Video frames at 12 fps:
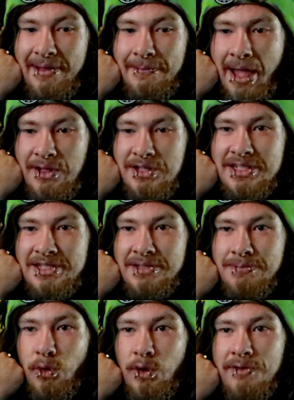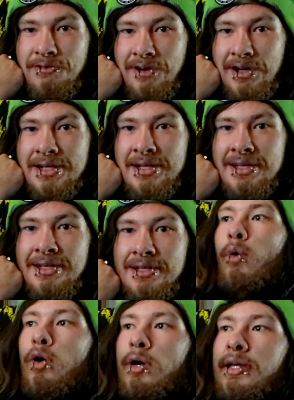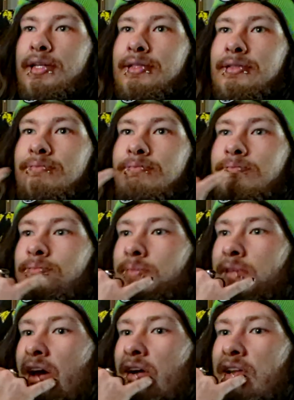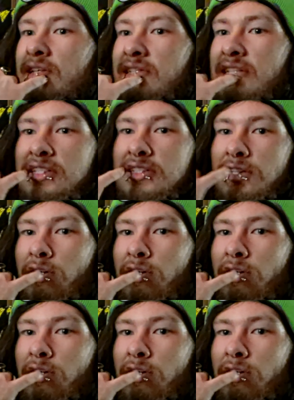Allison's boyfriend, walking down and sees